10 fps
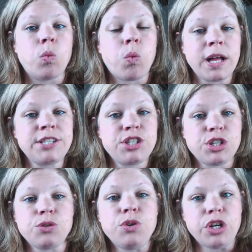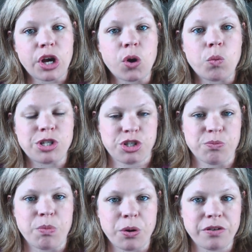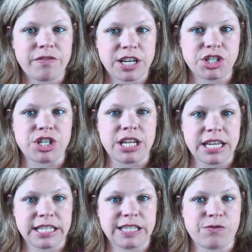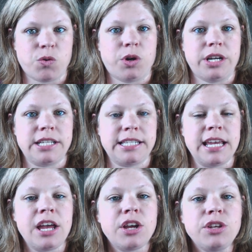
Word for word: Once you know what your motivation is for it,